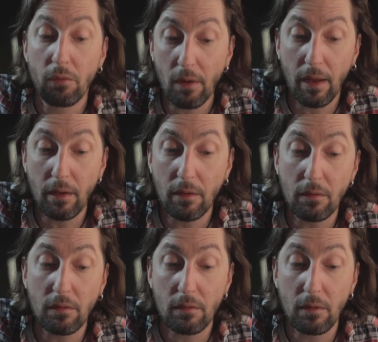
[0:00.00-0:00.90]

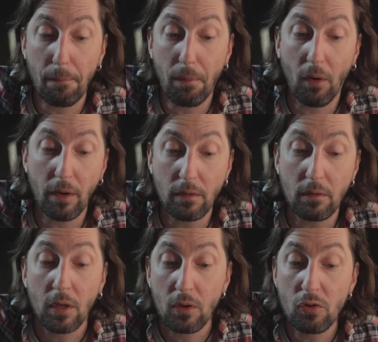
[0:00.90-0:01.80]
raised the point
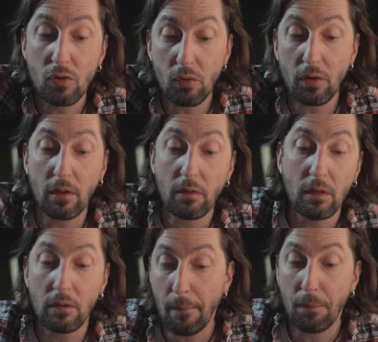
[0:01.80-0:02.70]
during the
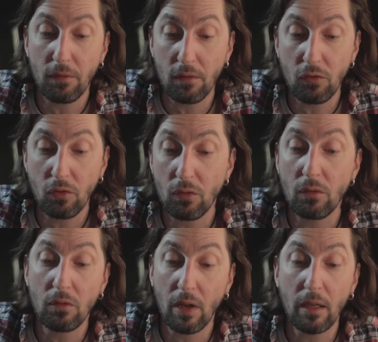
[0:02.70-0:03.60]

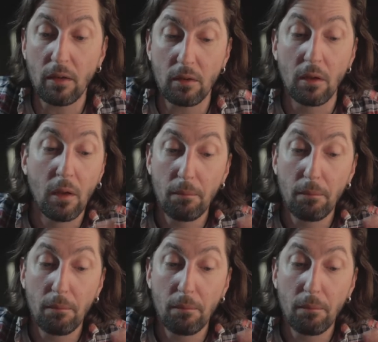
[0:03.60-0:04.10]
depositions taken